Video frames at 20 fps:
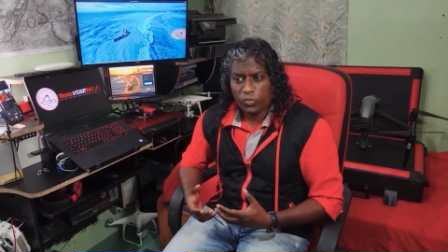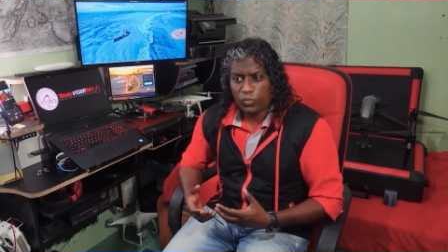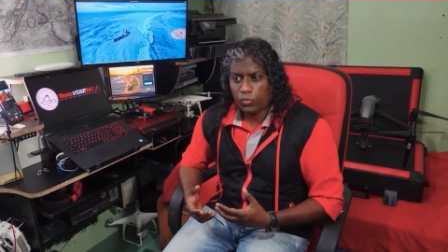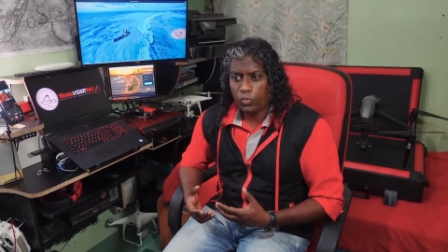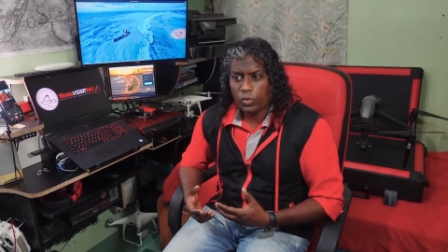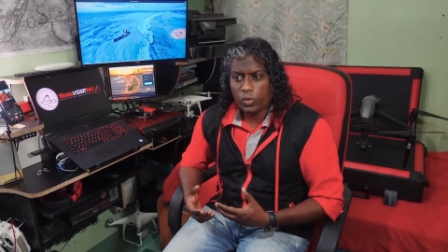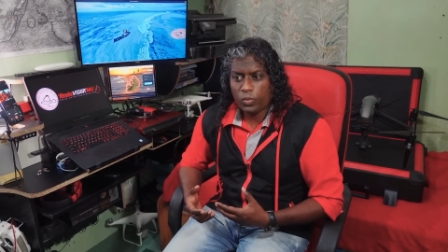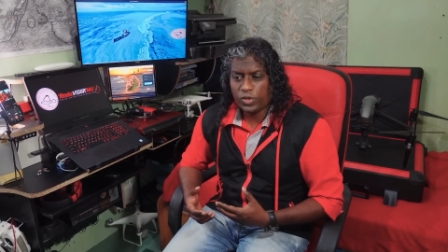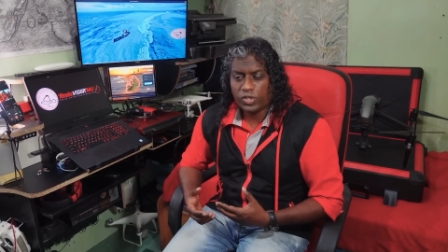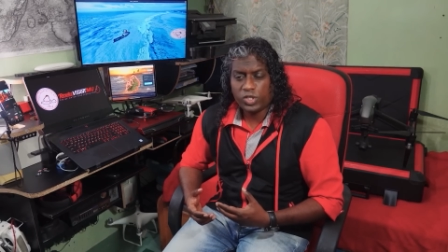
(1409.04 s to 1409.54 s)

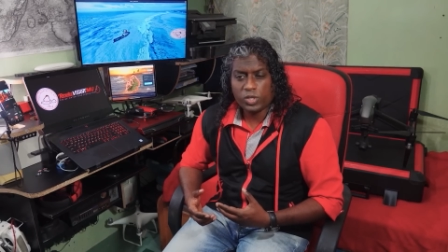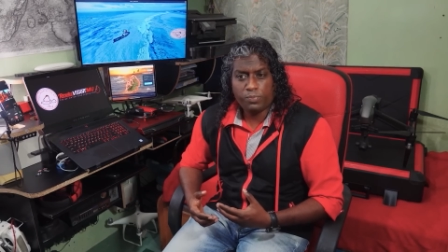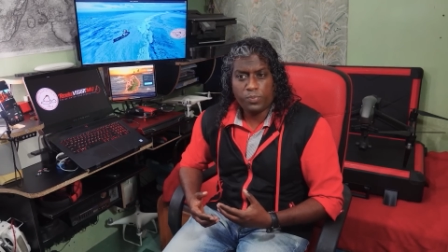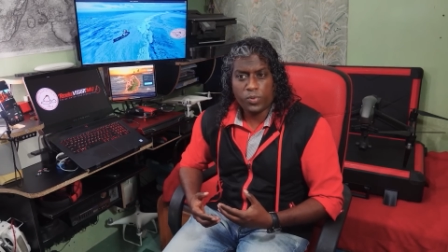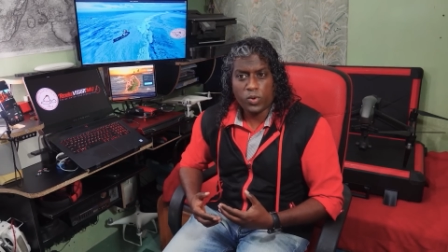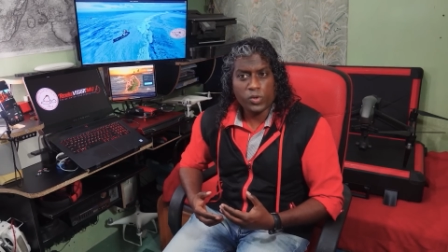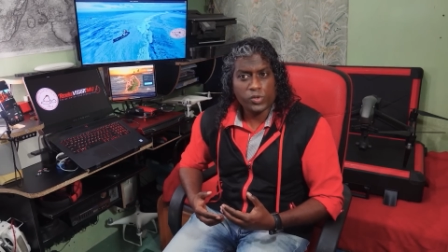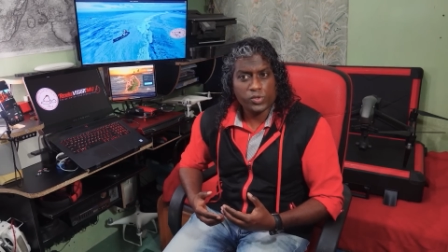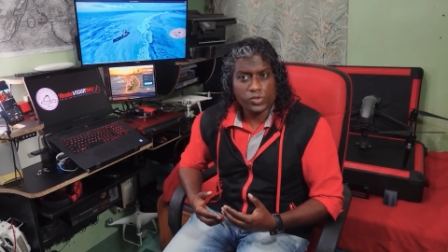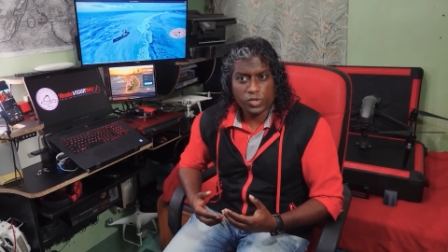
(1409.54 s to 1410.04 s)
we were
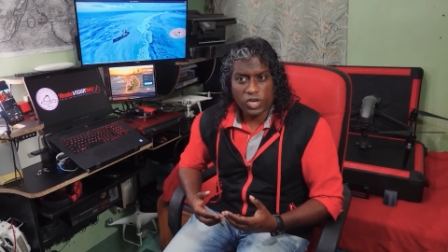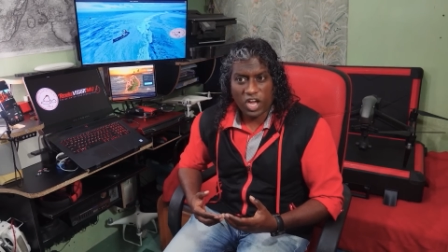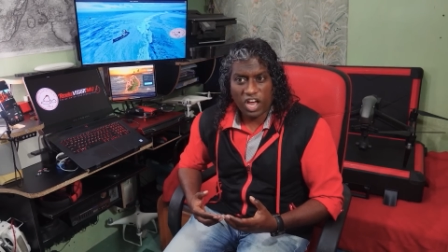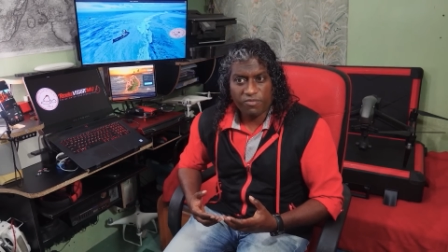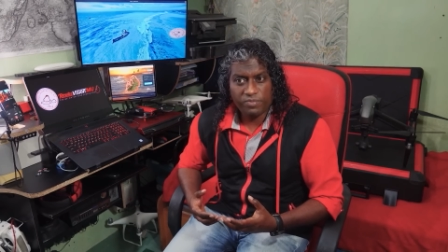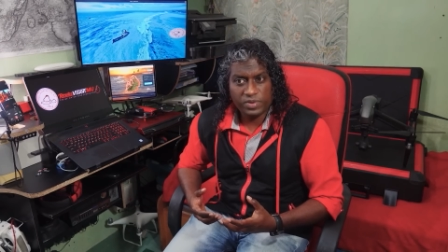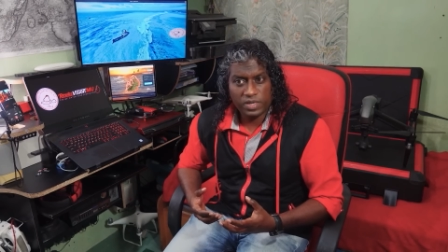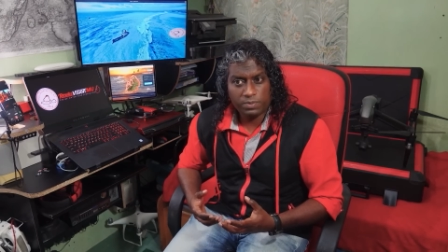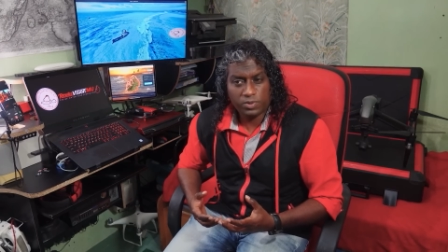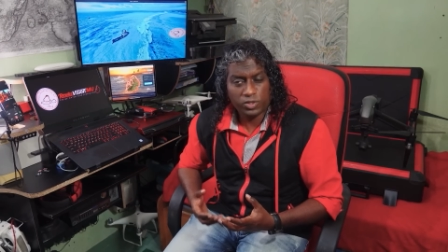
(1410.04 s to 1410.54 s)
supposed to
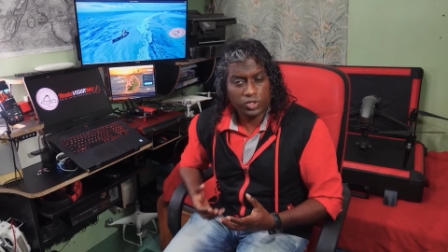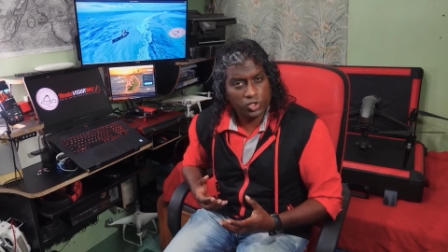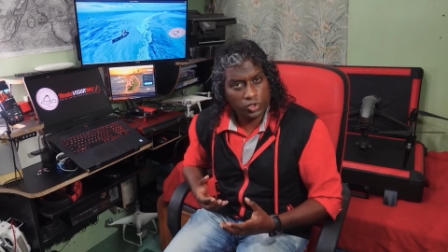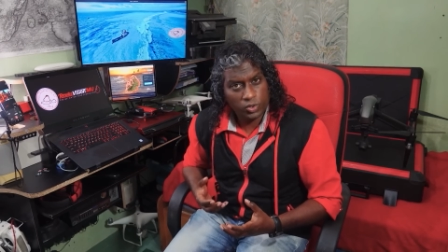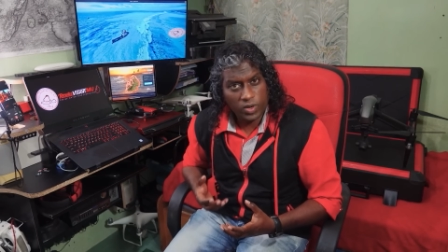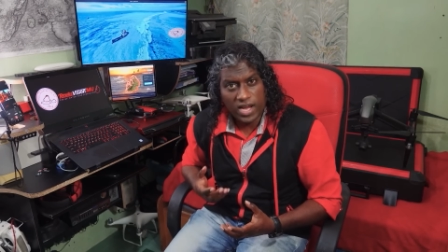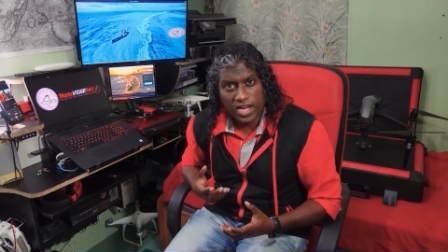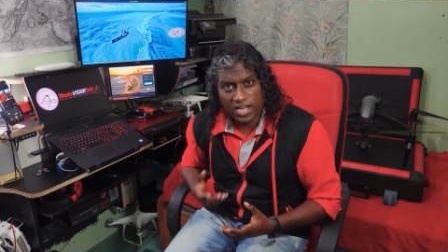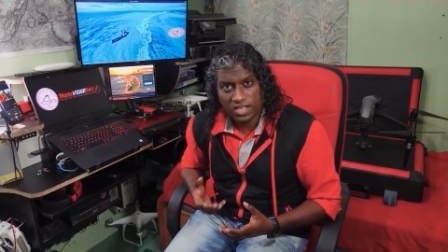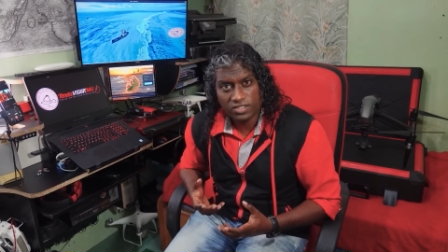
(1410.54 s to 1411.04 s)
have people
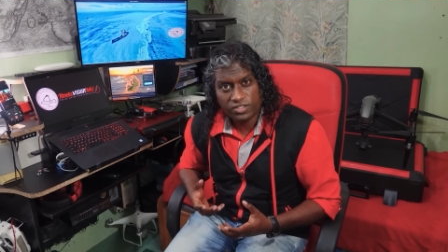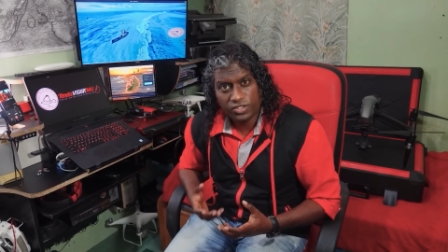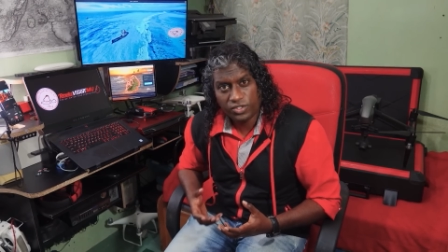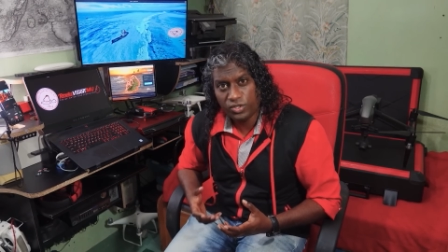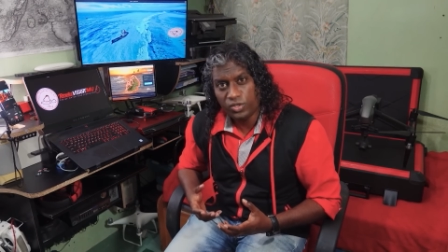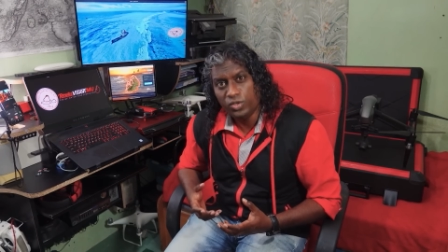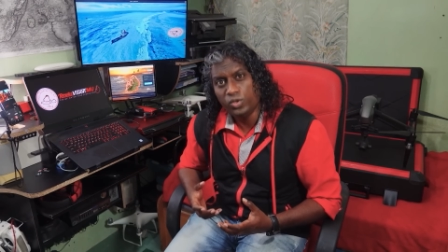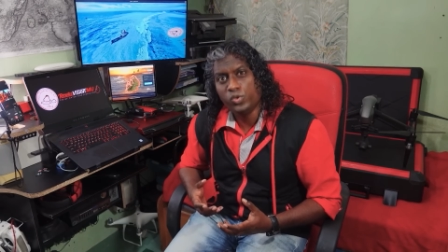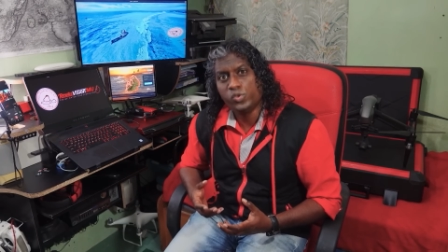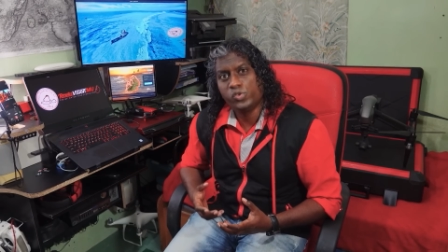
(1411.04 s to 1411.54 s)
trained to
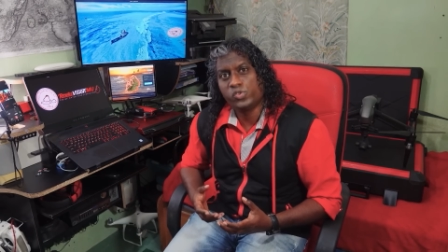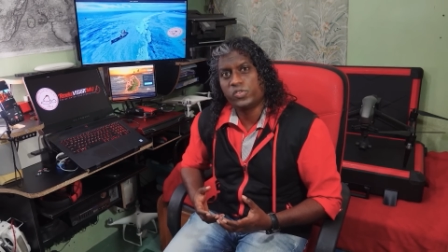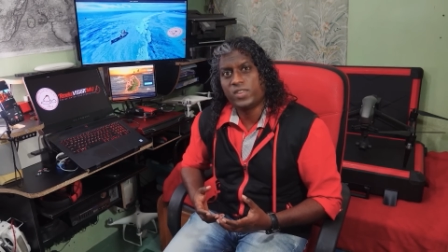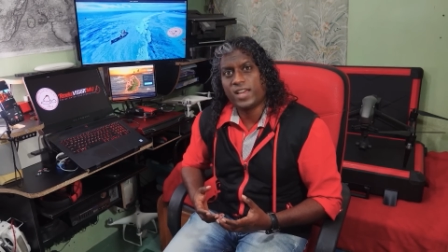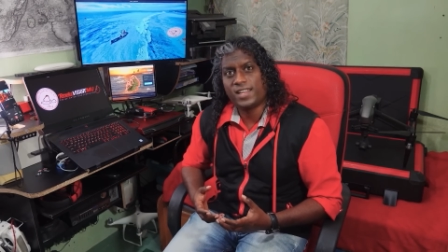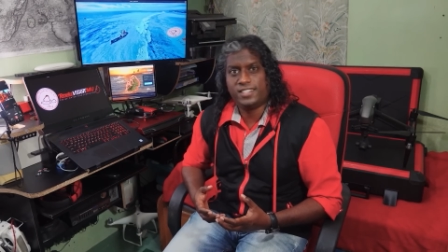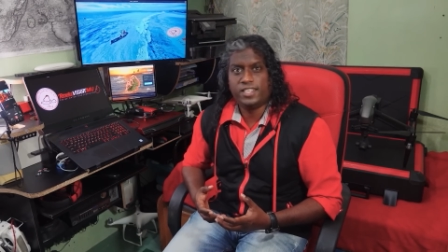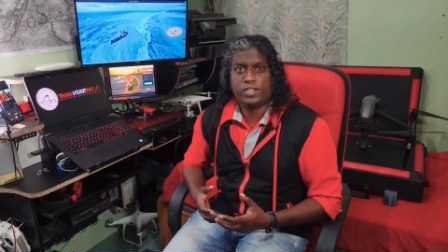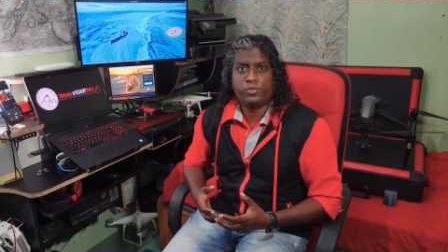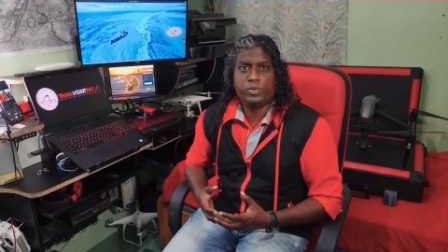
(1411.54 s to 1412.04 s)
use
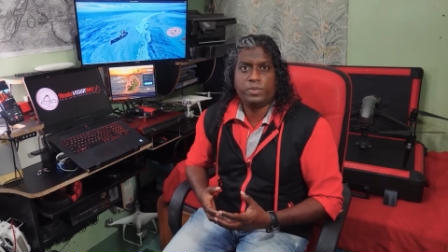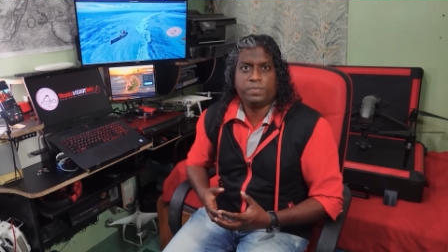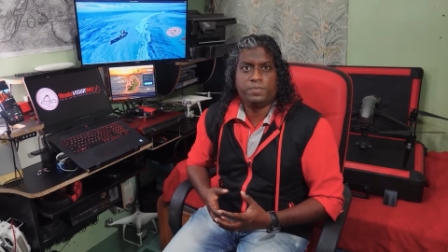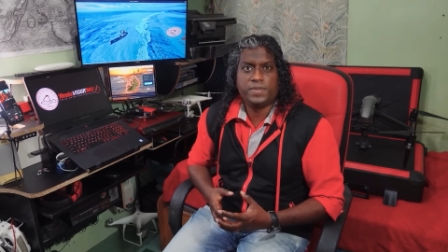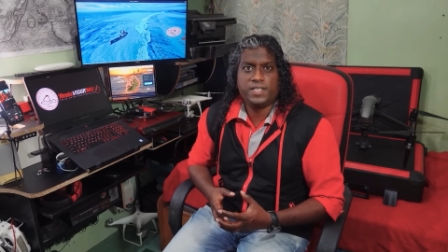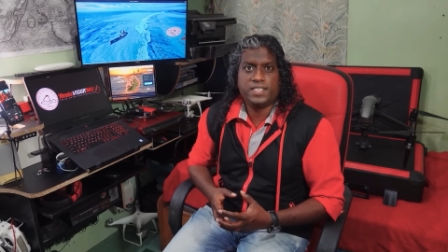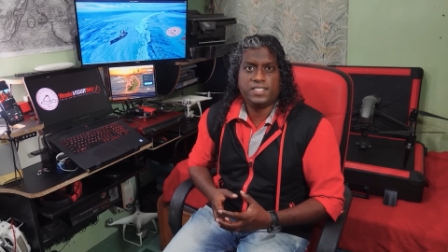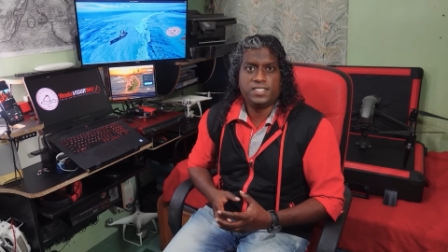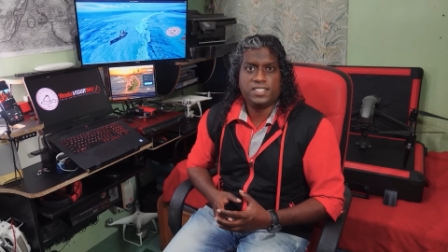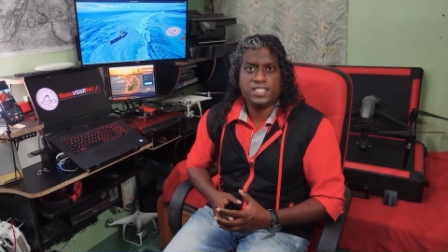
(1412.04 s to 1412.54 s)
that
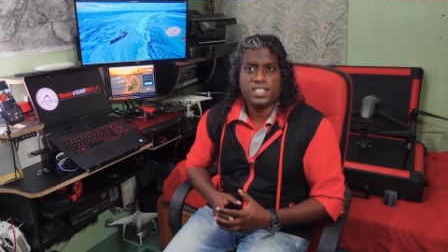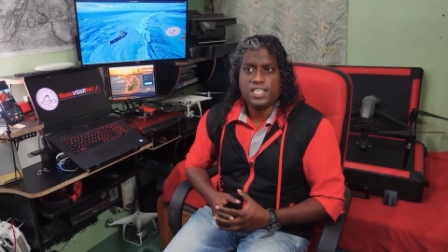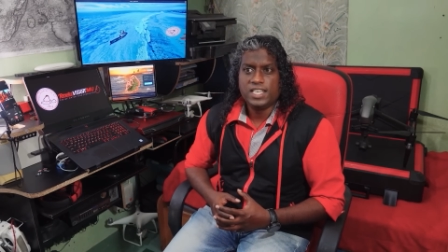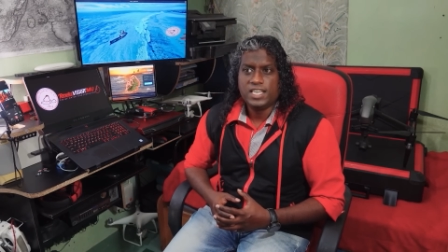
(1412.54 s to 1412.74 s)
equipment.